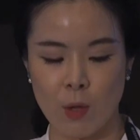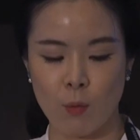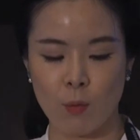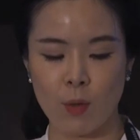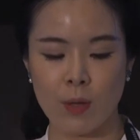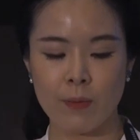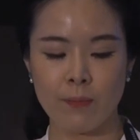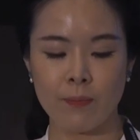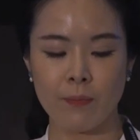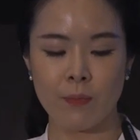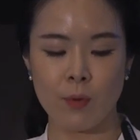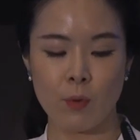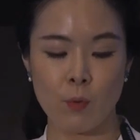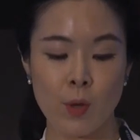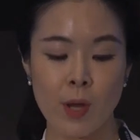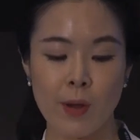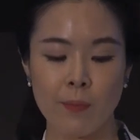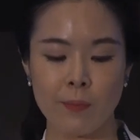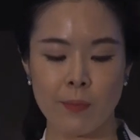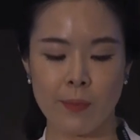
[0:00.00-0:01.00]

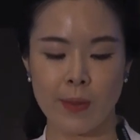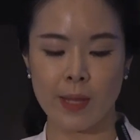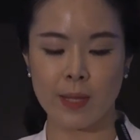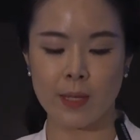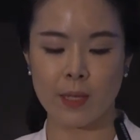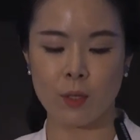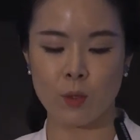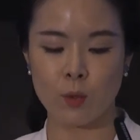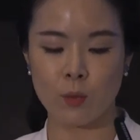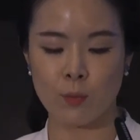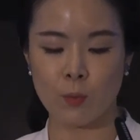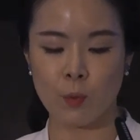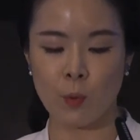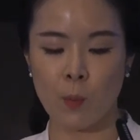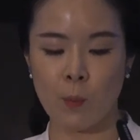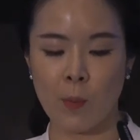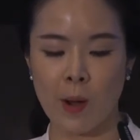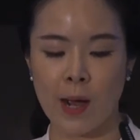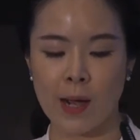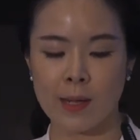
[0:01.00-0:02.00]
We are planning to
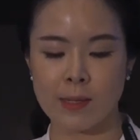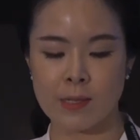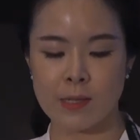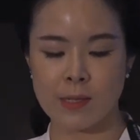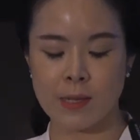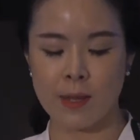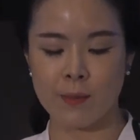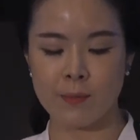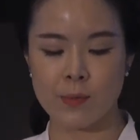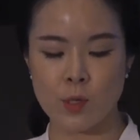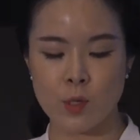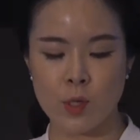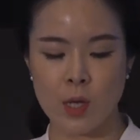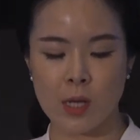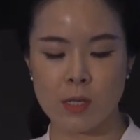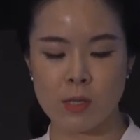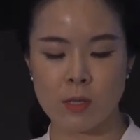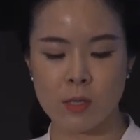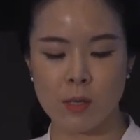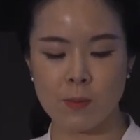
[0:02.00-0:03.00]
provide safe
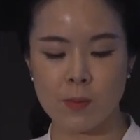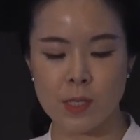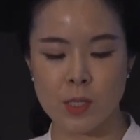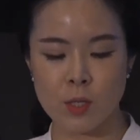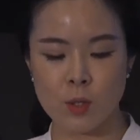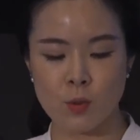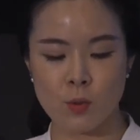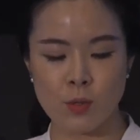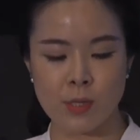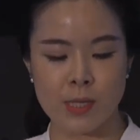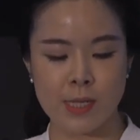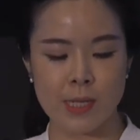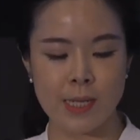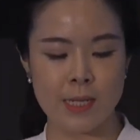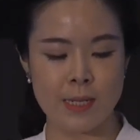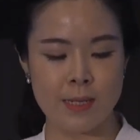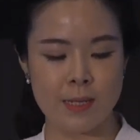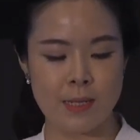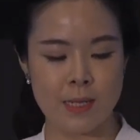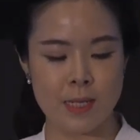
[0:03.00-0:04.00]
check service to
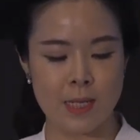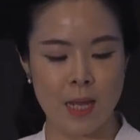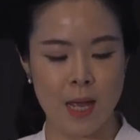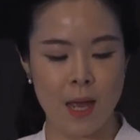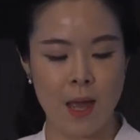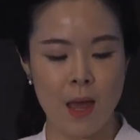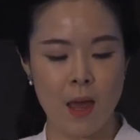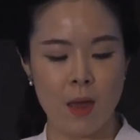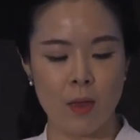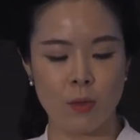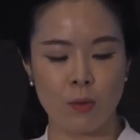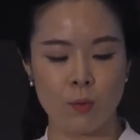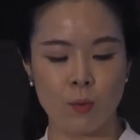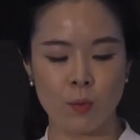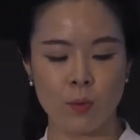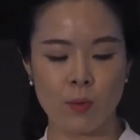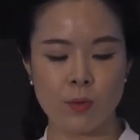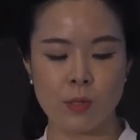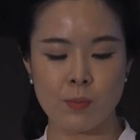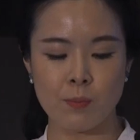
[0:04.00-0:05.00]
citizens
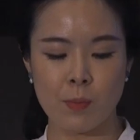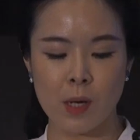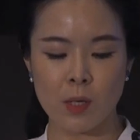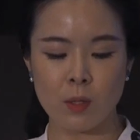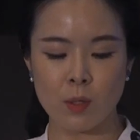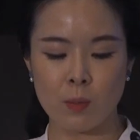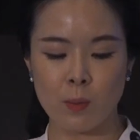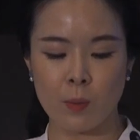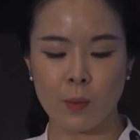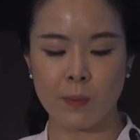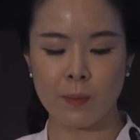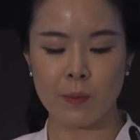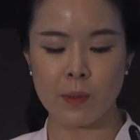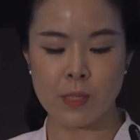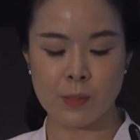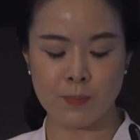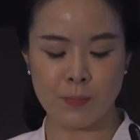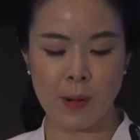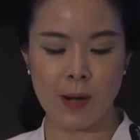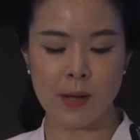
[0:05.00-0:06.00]
through the
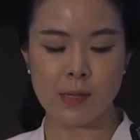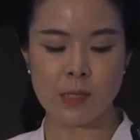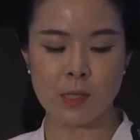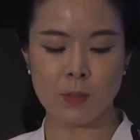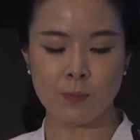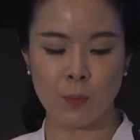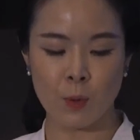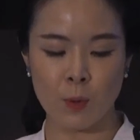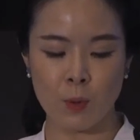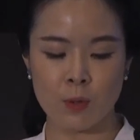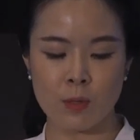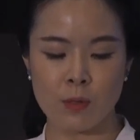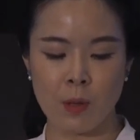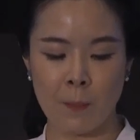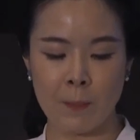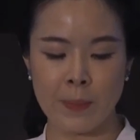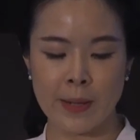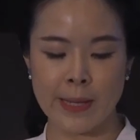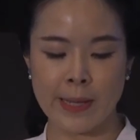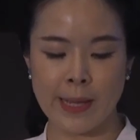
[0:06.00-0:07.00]
smartphone
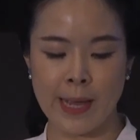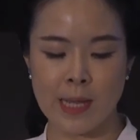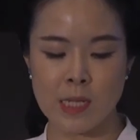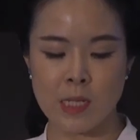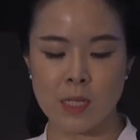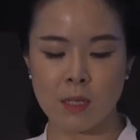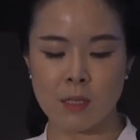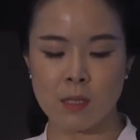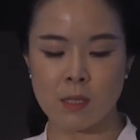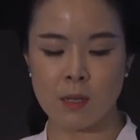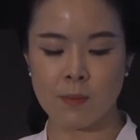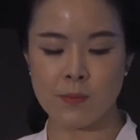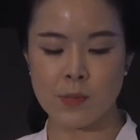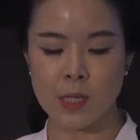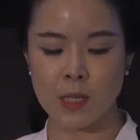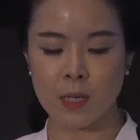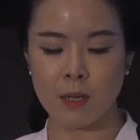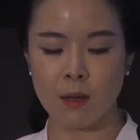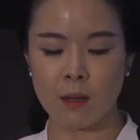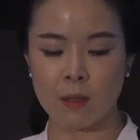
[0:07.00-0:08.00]
application
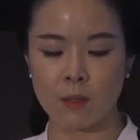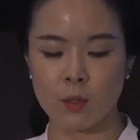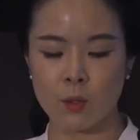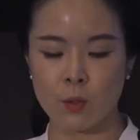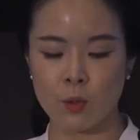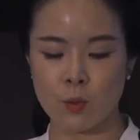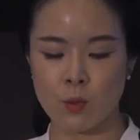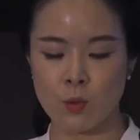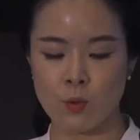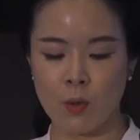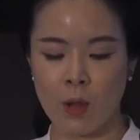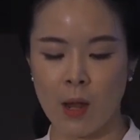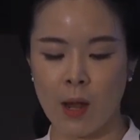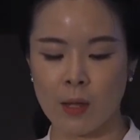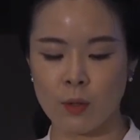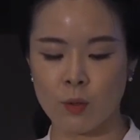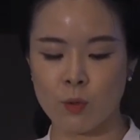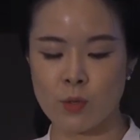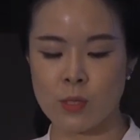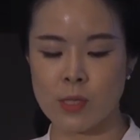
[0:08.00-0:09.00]
subsequent to
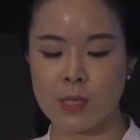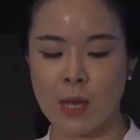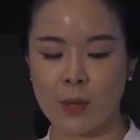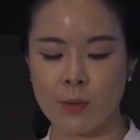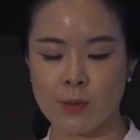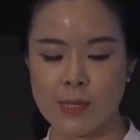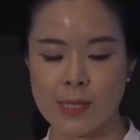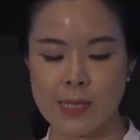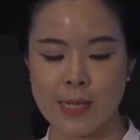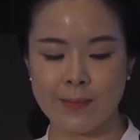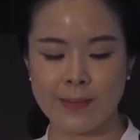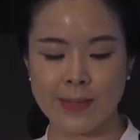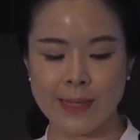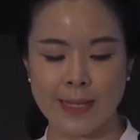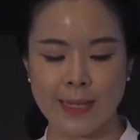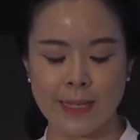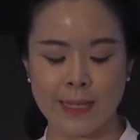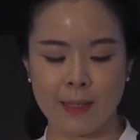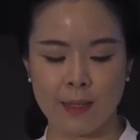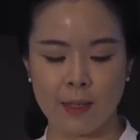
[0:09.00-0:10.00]
July
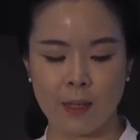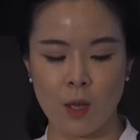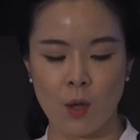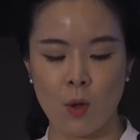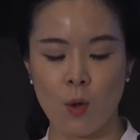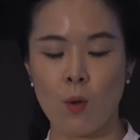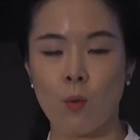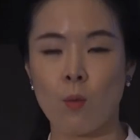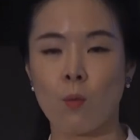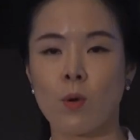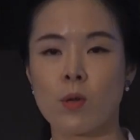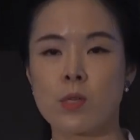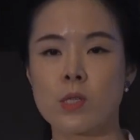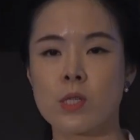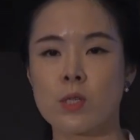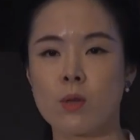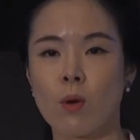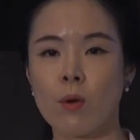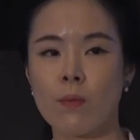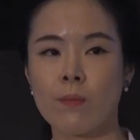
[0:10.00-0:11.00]
2017,
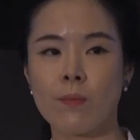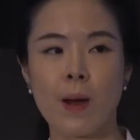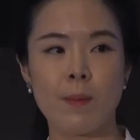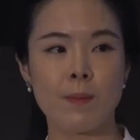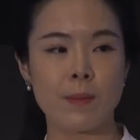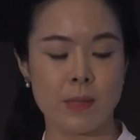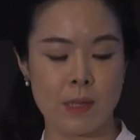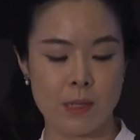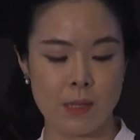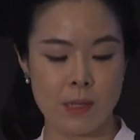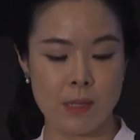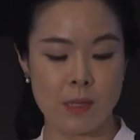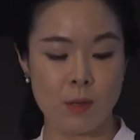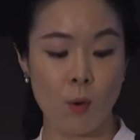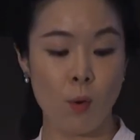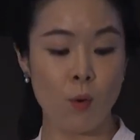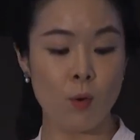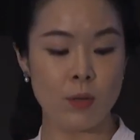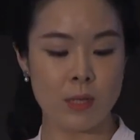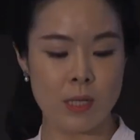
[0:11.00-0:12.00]
once
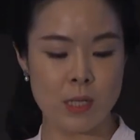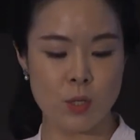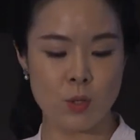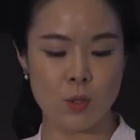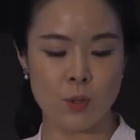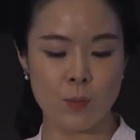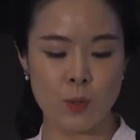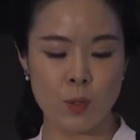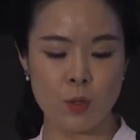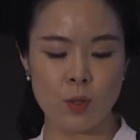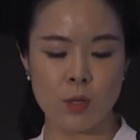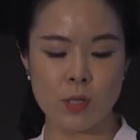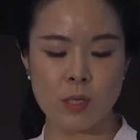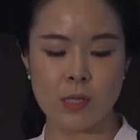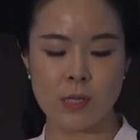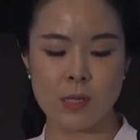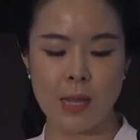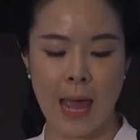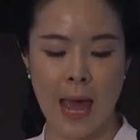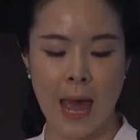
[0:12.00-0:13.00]
all
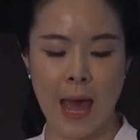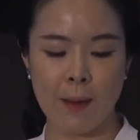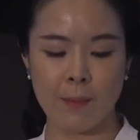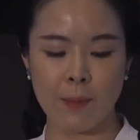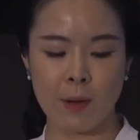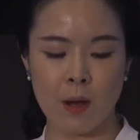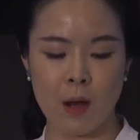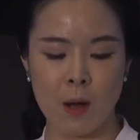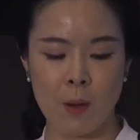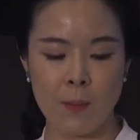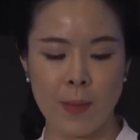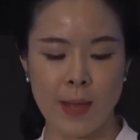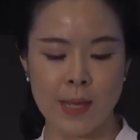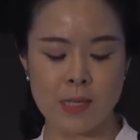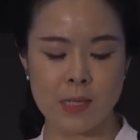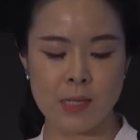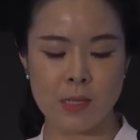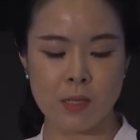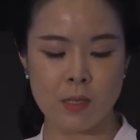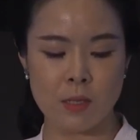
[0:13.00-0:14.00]
distributors have
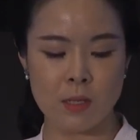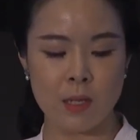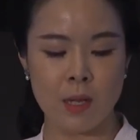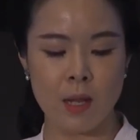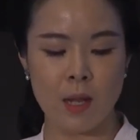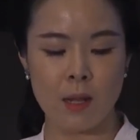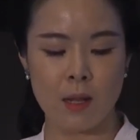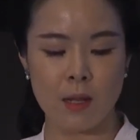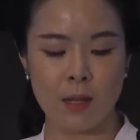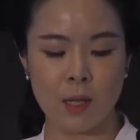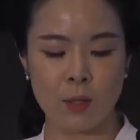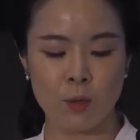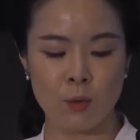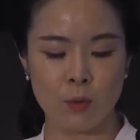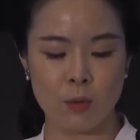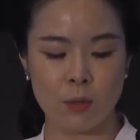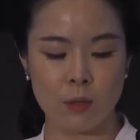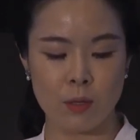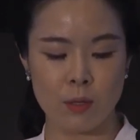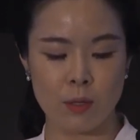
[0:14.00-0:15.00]
commenced
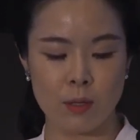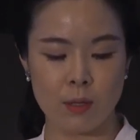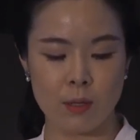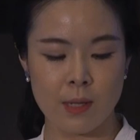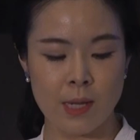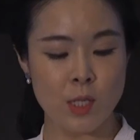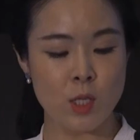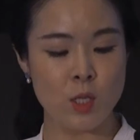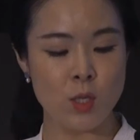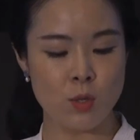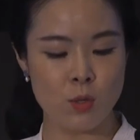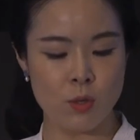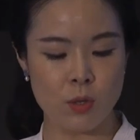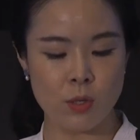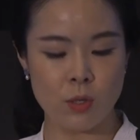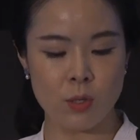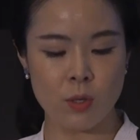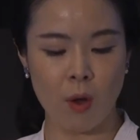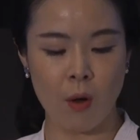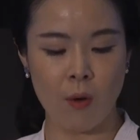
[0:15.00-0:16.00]

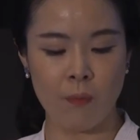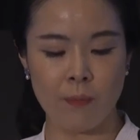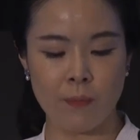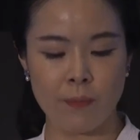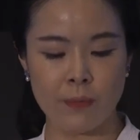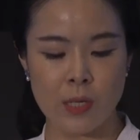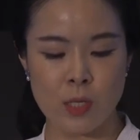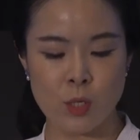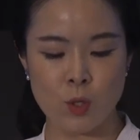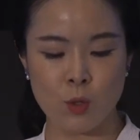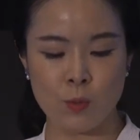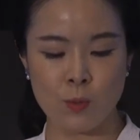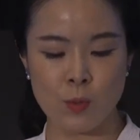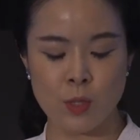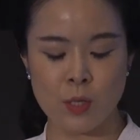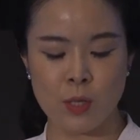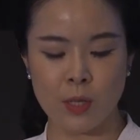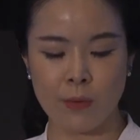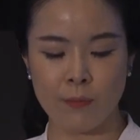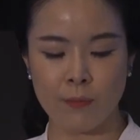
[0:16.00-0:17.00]
registered of
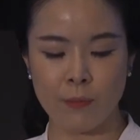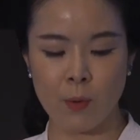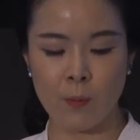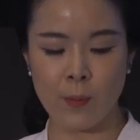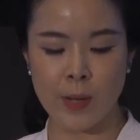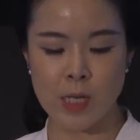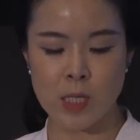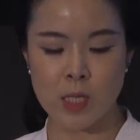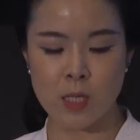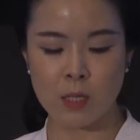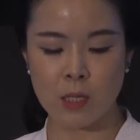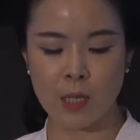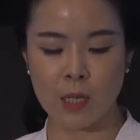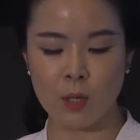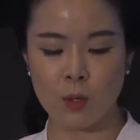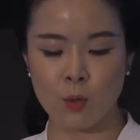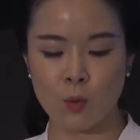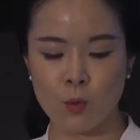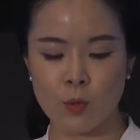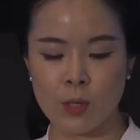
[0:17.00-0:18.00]
distribution information,
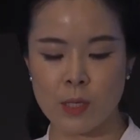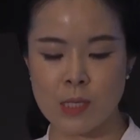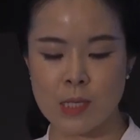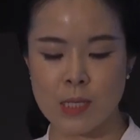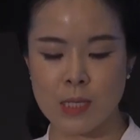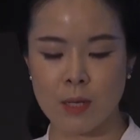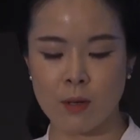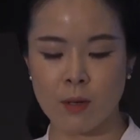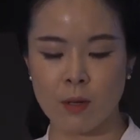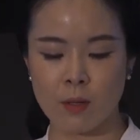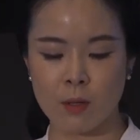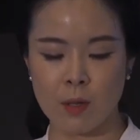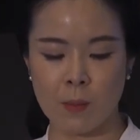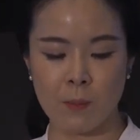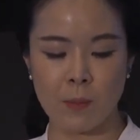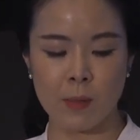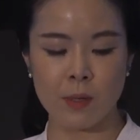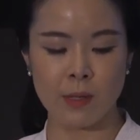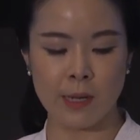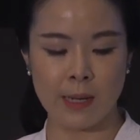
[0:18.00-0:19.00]
including serial
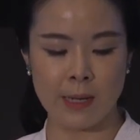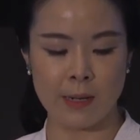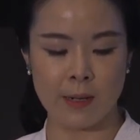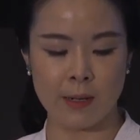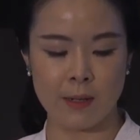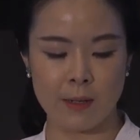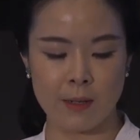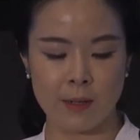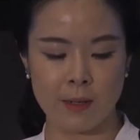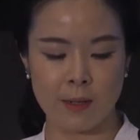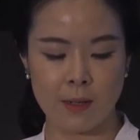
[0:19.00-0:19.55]
number data.